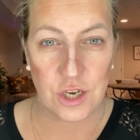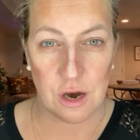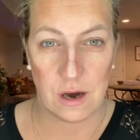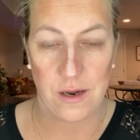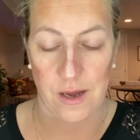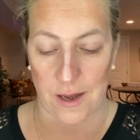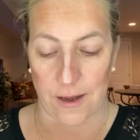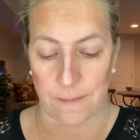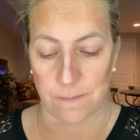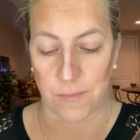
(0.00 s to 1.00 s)

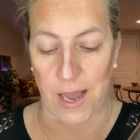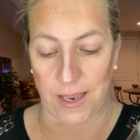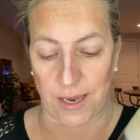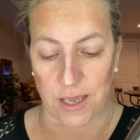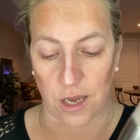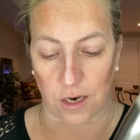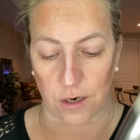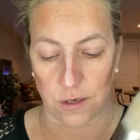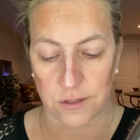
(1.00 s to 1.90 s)
highlight color.